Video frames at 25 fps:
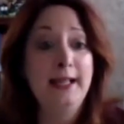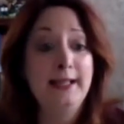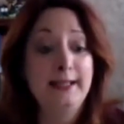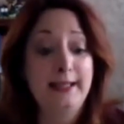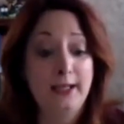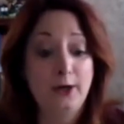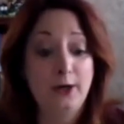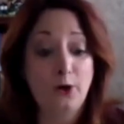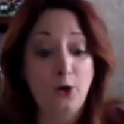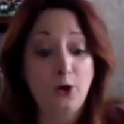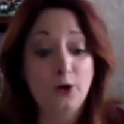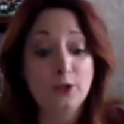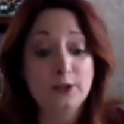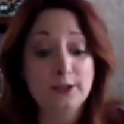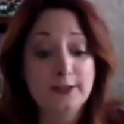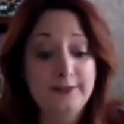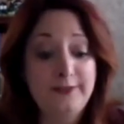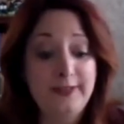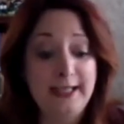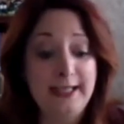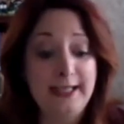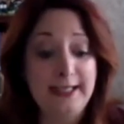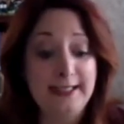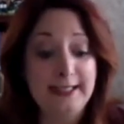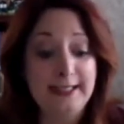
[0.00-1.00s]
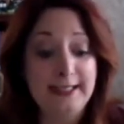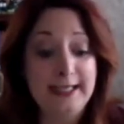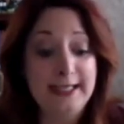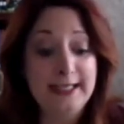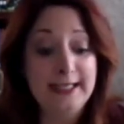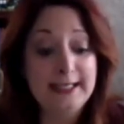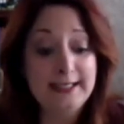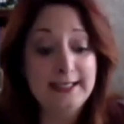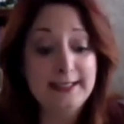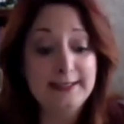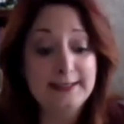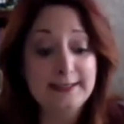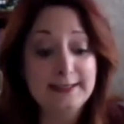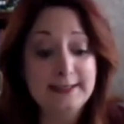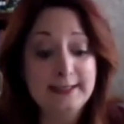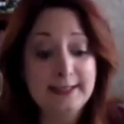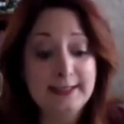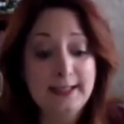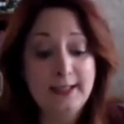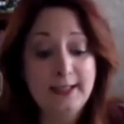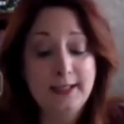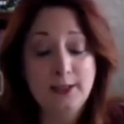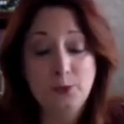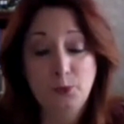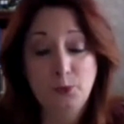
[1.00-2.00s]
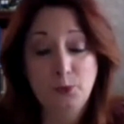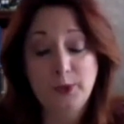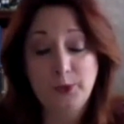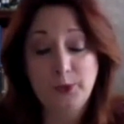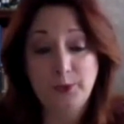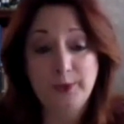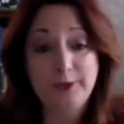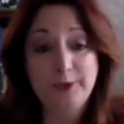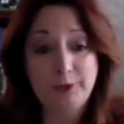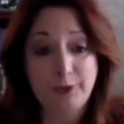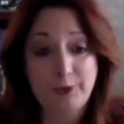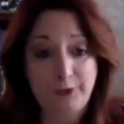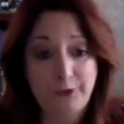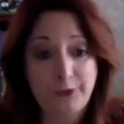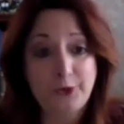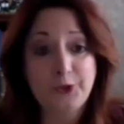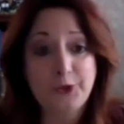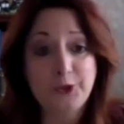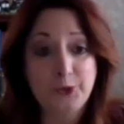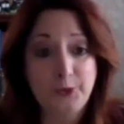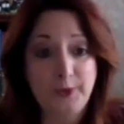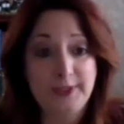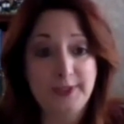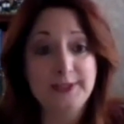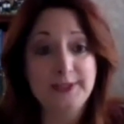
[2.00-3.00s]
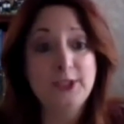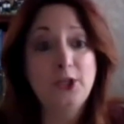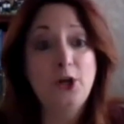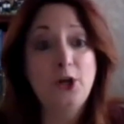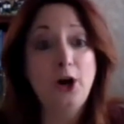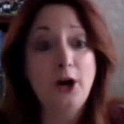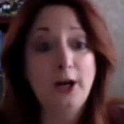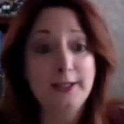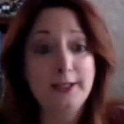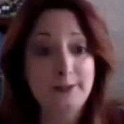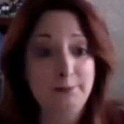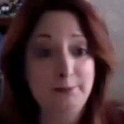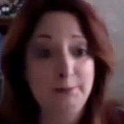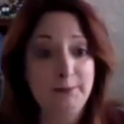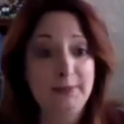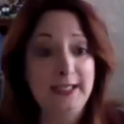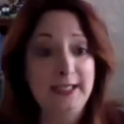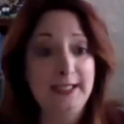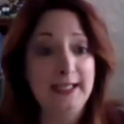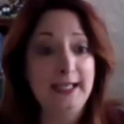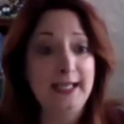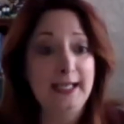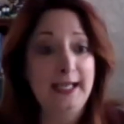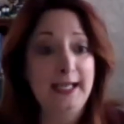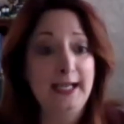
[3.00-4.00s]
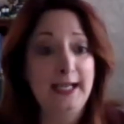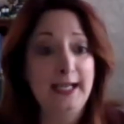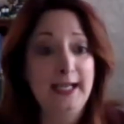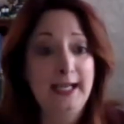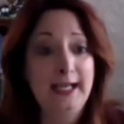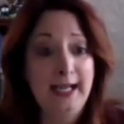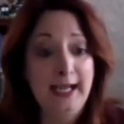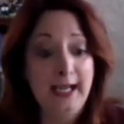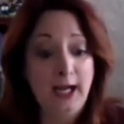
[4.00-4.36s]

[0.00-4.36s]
That all of it is what we refer to as cut, meaning